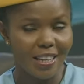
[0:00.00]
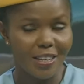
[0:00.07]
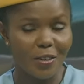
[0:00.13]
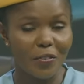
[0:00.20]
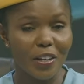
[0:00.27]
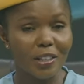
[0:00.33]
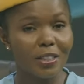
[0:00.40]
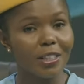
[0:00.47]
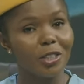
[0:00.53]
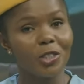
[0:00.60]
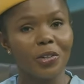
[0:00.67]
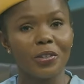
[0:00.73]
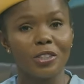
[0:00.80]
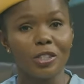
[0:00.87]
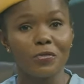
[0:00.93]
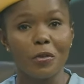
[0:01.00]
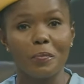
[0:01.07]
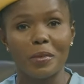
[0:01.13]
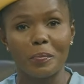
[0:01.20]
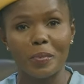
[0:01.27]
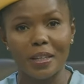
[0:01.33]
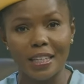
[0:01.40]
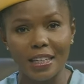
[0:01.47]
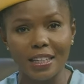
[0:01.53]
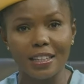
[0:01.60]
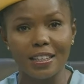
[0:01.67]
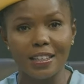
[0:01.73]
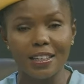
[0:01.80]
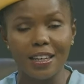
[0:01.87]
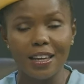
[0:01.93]
If you actually joined us from the
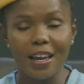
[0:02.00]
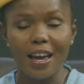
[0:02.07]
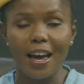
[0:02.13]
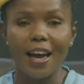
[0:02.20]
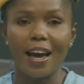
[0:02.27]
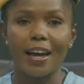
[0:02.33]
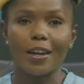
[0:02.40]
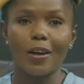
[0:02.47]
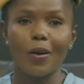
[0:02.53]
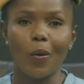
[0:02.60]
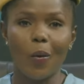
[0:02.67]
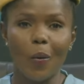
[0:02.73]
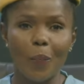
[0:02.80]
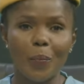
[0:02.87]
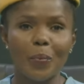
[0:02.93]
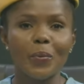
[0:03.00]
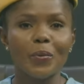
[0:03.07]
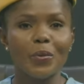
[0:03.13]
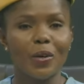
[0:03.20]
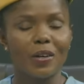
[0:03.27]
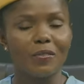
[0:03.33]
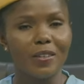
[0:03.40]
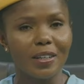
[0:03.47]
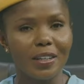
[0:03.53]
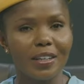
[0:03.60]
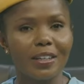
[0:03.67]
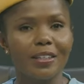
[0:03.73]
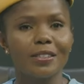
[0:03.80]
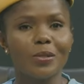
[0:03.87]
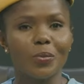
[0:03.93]
beginning, I hope you have
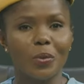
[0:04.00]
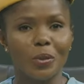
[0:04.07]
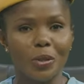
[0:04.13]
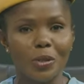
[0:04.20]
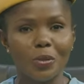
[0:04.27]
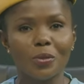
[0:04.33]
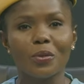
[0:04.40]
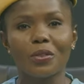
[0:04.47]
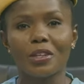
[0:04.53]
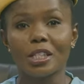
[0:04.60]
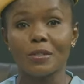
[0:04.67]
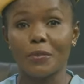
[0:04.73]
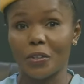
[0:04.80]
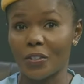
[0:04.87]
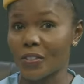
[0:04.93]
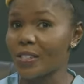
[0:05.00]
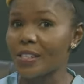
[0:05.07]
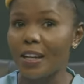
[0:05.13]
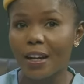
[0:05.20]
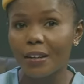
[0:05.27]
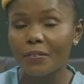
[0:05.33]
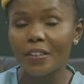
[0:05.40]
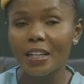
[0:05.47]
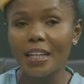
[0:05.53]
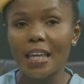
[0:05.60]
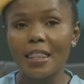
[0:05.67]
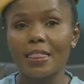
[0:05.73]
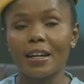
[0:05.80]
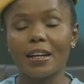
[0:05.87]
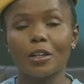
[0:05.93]
learned one or two things for yourself.
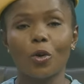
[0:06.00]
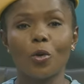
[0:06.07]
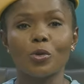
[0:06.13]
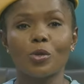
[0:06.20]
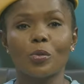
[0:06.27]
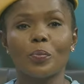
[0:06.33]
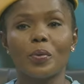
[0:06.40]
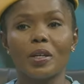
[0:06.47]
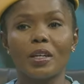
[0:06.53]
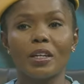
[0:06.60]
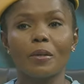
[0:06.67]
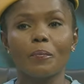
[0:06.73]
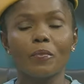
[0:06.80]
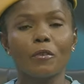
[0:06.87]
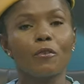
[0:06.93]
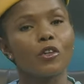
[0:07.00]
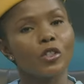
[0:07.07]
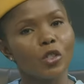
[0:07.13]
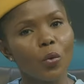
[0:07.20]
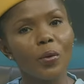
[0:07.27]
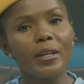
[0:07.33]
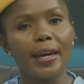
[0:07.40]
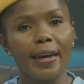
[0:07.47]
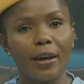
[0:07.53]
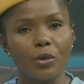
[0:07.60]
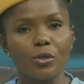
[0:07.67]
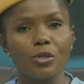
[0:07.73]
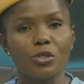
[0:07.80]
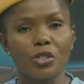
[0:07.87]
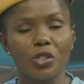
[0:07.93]
That can also be for someone
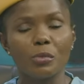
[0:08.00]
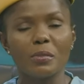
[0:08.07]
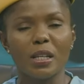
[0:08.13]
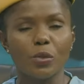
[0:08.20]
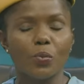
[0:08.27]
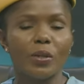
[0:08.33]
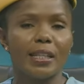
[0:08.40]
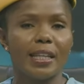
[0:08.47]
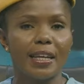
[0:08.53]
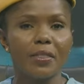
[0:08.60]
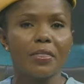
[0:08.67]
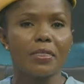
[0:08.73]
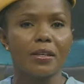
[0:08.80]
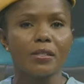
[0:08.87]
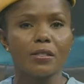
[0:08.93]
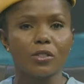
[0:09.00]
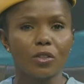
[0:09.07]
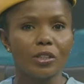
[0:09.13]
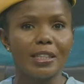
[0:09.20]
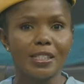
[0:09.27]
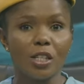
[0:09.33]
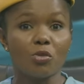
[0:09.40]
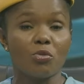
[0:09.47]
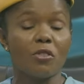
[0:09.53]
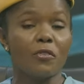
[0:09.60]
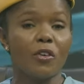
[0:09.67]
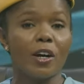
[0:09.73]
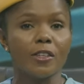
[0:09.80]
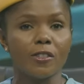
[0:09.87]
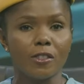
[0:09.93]
else. You know, sometimes we learn things not necessary
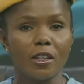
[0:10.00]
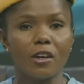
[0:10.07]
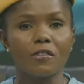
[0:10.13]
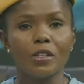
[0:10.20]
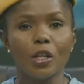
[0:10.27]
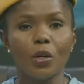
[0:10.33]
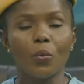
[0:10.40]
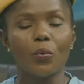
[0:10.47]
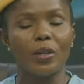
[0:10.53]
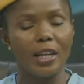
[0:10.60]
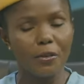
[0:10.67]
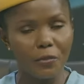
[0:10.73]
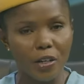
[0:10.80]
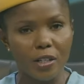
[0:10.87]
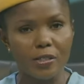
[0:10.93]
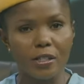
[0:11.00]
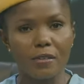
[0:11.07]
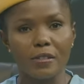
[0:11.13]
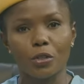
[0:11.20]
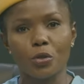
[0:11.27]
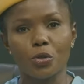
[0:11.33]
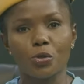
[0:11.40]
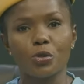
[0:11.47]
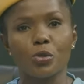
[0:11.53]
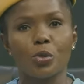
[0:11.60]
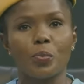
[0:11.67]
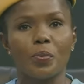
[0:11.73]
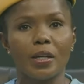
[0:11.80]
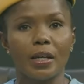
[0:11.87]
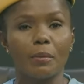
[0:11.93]
for ourselves. We learn for ourselves and also to
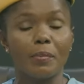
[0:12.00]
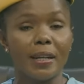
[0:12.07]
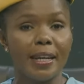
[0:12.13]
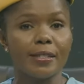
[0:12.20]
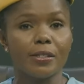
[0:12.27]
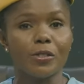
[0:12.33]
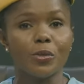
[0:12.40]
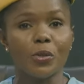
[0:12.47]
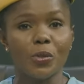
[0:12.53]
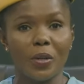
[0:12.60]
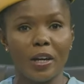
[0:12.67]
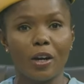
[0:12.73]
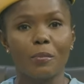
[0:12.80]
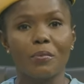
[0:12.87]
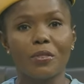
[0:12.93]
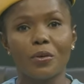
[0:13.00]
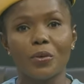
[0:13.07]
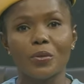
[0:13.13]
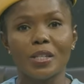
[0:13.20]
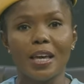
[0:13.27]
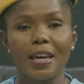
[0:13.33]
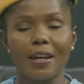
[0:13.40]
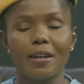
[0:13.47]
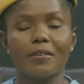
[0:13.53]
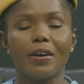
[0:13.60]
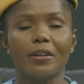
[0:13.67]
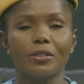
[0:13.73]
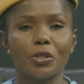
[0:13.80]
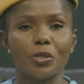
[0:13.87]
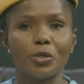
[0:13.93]
be a blessing, to also help those
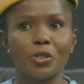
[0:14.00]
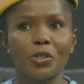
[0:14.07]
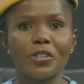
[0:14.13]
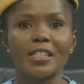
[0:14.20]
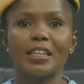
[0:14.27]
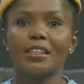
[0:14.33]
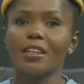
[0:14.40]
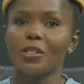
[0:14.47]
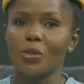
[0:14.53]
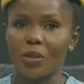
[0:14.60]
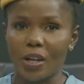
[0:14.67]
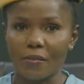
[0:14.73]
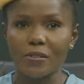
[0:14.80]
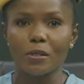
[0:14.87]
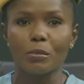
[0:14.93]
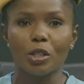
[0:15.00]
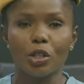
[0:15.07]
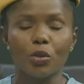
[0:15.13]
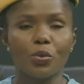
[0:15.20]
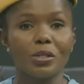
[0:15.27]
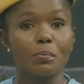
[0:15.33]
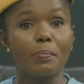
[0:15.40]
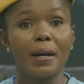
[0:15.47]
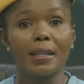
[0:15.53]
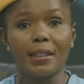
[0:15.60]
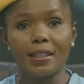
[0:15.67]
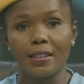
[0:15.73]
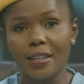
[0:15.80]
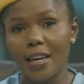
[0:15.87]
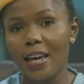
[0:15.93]
around us. So just in case you have somebody who's
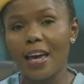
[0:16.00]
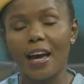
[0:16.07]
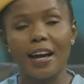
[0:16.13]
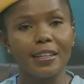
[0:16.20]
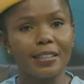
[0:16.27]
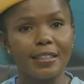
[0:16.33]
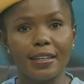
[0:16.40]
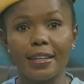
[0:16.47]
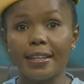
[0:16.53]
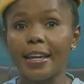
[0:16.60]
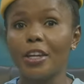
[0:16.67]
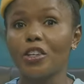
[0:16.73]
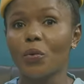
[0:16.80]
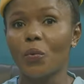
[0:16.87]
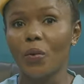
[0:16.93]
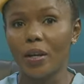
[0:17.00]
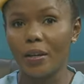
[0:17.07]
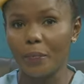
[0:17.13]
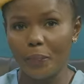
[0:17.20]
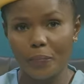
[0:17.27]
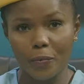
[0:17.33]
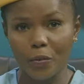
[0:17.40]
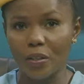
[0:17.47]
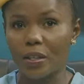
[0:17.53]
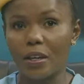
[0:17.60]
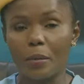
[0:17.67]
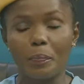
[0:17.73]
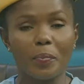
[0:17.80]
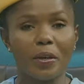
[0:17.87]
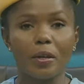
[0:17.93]
battling acne in any way,
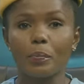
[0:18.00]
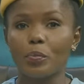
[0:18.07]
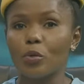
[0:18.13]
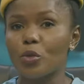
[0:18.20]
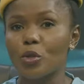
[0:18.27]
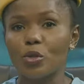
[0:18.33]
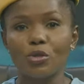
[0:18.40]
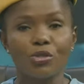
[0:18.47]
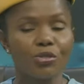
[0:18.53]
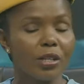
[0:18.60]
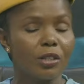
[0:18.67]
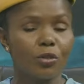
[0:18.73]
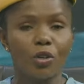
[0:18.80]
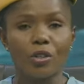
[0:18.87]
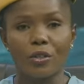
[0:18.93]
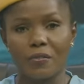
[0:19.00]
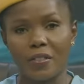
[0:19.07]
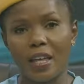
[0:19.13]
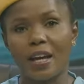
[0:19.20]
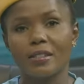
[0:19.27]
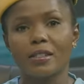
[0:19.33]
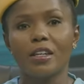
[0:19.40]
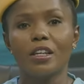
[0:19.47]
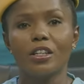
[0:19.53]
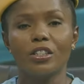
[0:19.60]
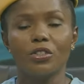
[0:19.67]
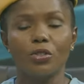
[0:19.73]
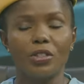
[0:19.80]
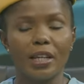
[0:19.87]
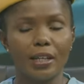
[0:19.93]
okay, pimples and all of that,
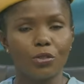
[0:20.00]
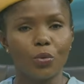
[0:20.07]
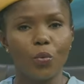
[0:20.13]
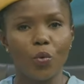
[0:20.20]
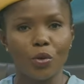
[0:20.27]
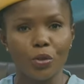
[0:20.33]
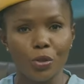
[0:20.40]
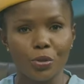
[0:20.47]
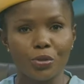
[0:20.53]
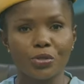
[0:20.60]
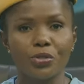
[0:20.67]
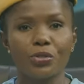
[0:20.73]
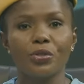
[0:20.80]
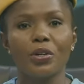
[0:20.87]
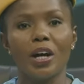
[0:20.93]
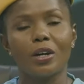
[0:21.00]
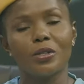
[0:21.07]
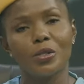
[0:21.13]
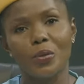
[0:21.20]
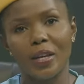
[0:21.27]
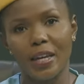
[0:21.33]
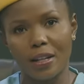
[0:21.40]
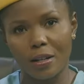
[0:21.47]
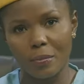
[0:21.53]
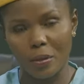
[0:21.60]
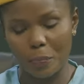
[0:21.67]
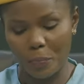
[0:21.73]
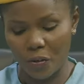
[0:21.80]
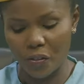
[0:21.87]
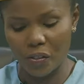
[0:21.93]
you now know what to do, how to help the
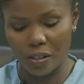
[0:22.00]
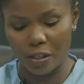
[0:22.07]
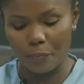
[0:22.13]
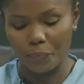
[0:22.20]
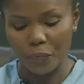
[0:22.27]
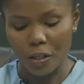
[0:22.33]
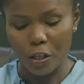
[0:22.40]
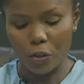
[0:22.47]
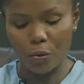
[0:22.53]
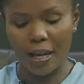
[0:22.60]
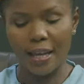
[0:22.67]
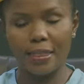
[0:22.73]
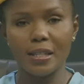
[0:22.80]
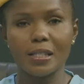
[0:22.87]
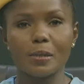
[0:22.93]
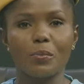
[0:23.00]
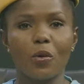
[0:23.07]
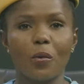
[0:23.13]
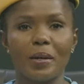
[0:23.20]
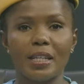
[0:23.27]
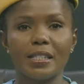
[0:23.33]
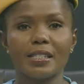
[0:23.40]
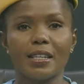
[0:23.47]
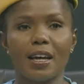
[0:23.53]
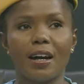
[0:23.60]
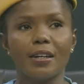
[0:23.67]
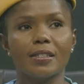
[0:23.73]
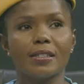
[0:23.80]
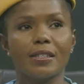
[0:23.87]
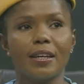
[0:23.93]
person. So at this moment,
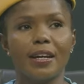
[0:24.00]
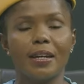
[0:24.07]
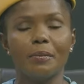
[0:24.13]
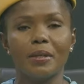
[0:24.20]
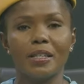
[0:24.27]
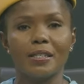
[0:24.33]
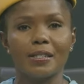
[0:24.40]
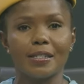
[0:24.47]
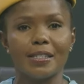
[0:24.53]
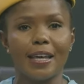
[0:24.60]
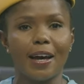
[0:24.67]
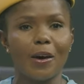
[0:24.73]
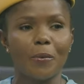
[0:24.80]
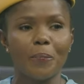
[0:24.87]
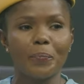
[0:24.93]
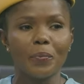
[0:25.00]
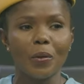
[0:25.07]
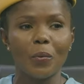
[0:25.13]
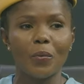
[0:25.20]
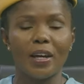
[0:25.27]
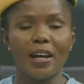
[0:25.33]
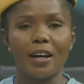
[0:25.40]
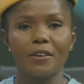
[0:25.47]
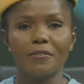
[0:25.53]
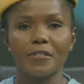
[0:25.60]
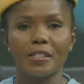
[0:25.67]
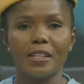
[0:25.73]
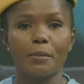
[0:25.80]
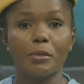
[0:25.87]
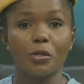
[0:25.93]
our time is now we have
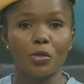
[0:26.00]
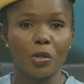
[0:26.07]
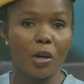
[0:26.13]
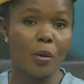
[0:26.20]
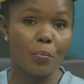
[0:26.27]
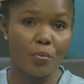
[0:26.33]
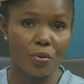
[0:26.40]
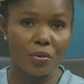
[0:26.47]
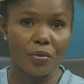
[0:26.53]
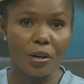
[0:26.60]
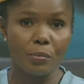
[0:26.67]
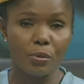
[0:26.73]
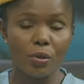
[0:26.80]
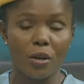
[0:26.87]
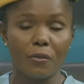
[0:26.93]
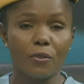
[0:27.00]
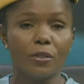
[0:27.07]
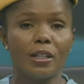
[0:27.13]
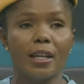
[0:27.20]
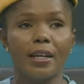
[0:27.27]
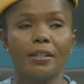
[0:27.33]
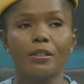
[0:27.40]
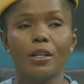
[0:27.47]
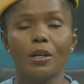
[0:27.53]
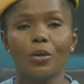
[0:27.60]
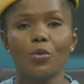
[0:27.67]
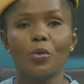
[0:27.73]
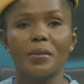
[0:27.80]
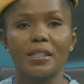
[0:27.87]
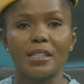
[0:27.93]
time into the uh, program, so our phone line
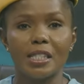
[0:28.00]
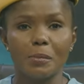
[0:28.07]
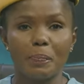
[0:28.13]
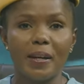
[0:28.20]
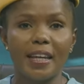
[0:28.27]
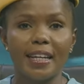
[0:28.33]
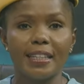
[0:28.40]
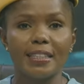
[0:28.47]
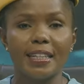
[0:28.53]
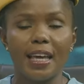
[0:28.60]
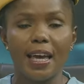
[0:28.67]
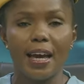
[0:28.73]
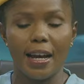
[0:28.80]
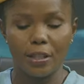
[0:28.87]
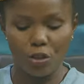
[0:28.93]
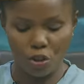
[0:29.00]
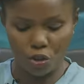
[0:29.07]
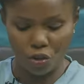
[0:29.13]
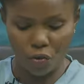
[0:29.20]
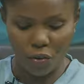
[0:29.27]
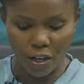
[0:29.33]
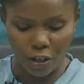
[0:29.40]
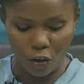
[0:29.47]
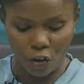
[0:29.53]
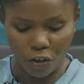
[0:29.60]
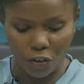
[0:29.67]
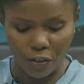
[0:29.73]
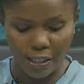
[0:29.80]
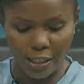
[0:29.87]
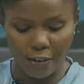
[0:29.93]
will be displayed and showing on
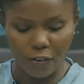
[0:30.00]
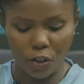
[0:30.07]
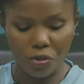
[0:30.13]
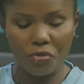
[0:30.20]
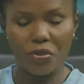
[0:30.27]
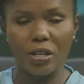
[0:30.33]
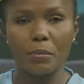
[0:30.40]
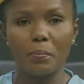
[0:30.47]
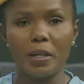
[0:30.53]
your TV screen.